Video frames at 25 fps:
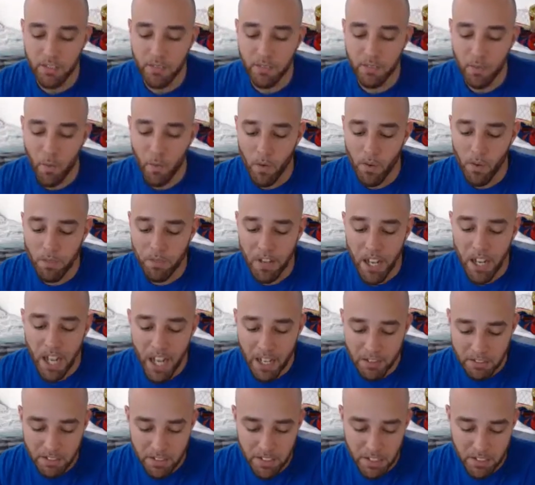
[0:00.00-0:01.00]
4,
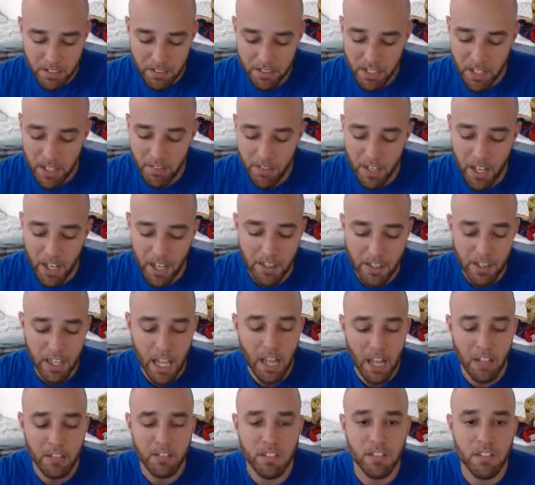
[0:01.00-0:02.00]
5, 6, 7,
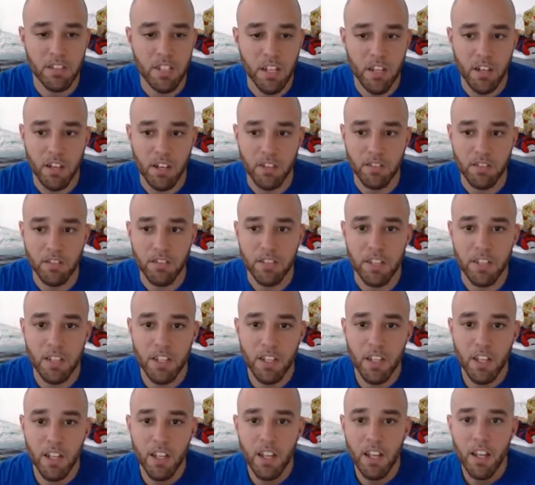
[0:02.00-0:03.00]
8,000 turns
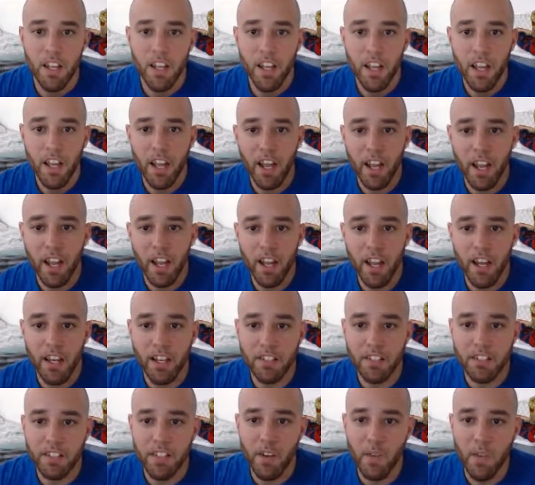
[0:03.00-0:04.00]
and
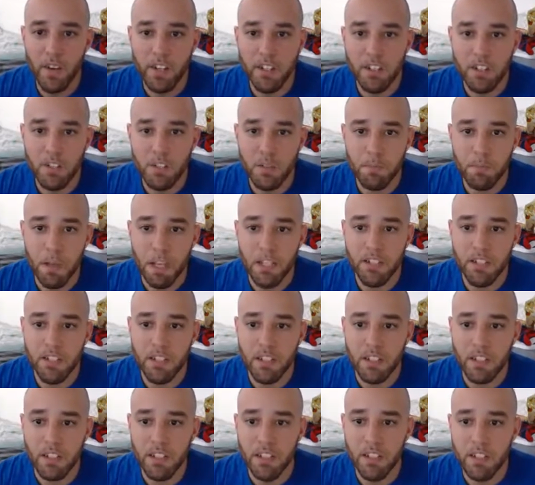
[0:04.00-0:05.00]
is going to
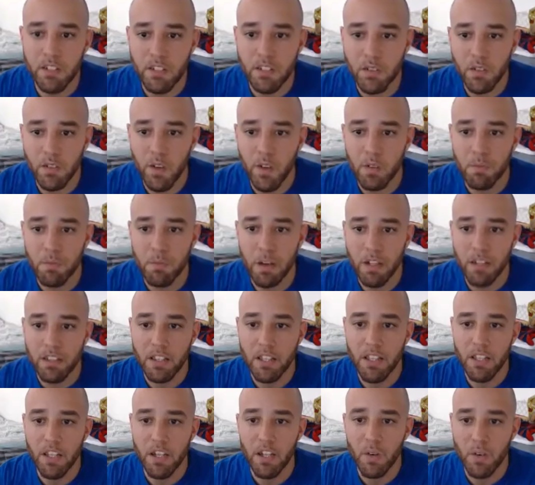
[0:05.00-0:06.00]
basically destroy my
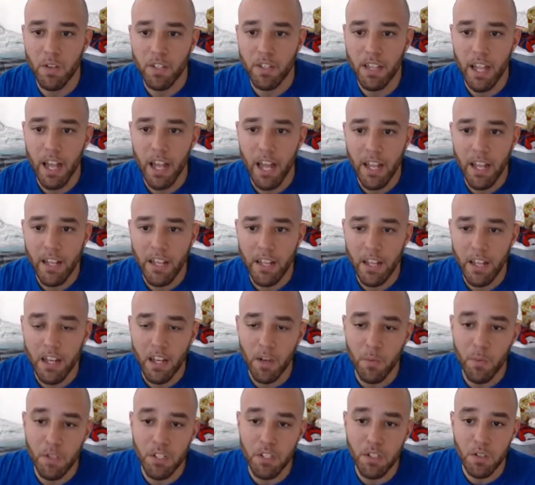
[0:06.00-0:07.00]
Theo with
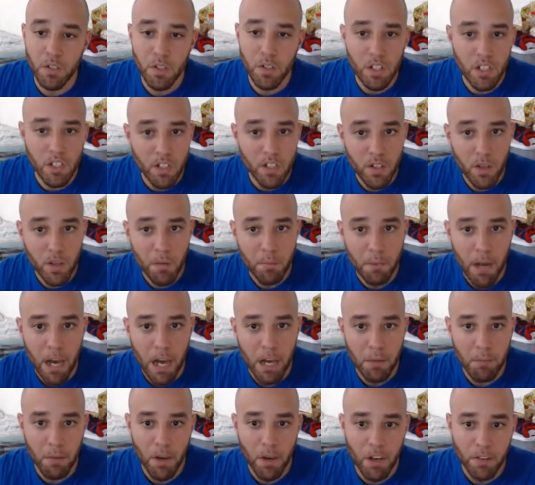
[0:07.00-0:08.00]
that. We do clear the
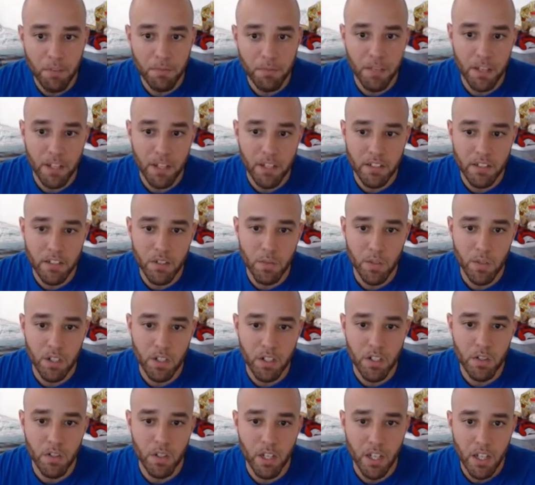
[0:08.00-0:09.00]
bomb off thanks to
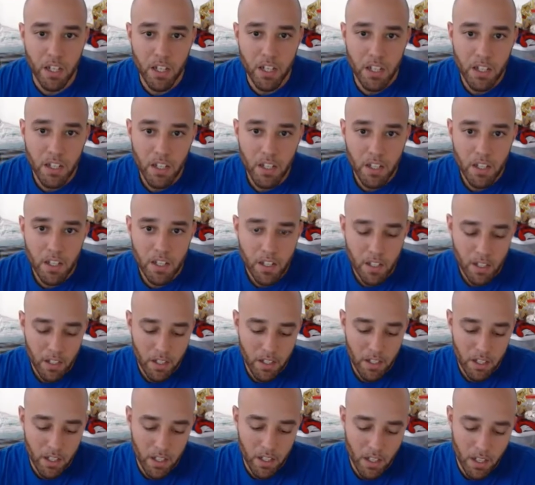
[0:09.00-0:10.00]
Raccoon,
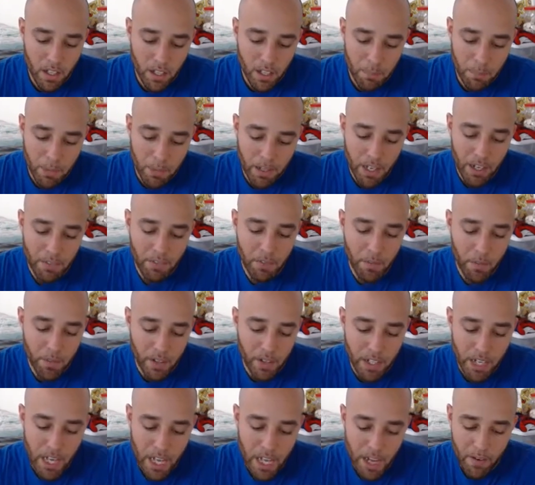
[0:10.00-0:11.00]
but
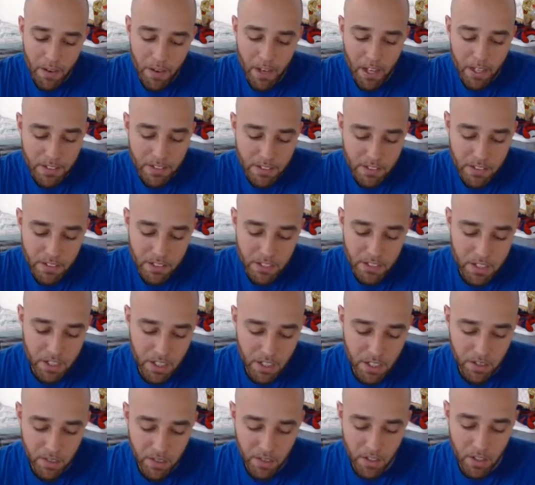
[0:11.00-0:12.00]
everyone now has the
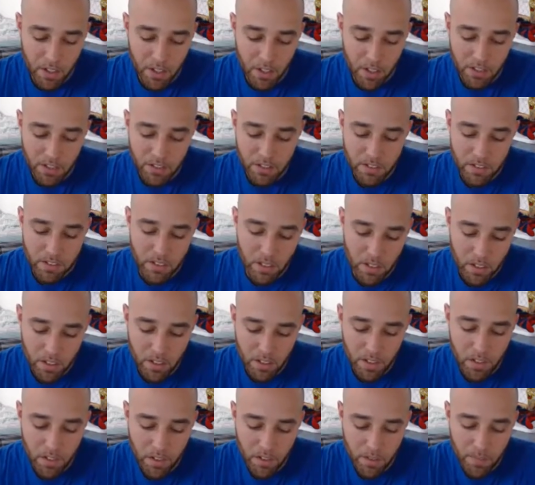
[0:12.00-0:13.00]
shield on,
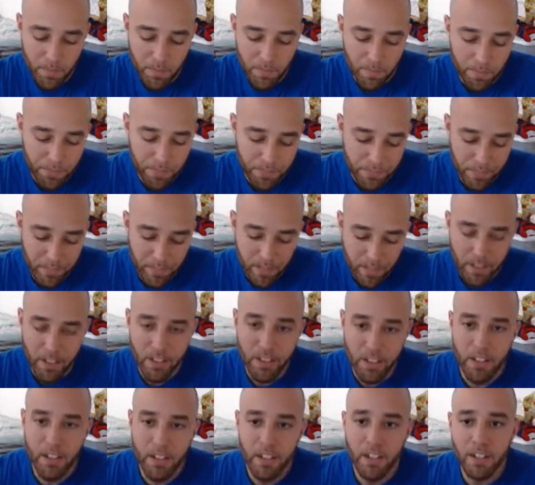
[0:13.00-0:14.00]
so
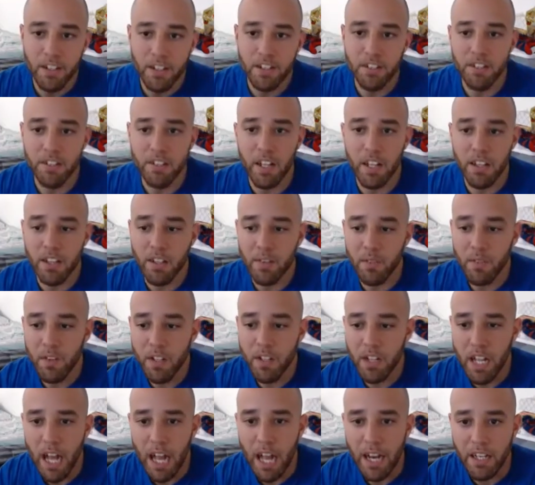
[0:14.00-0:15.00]
there's nothing
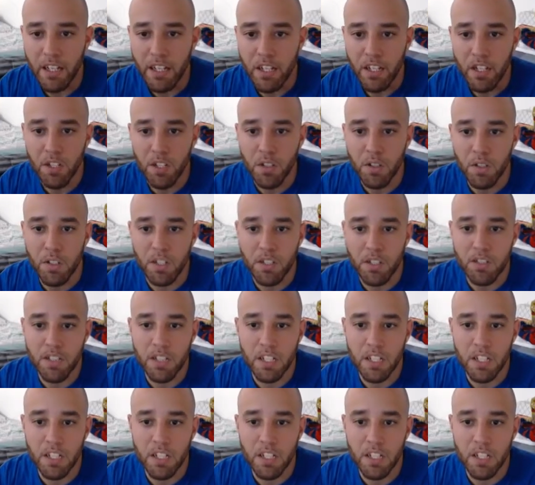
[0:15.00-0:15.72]
really I can do. This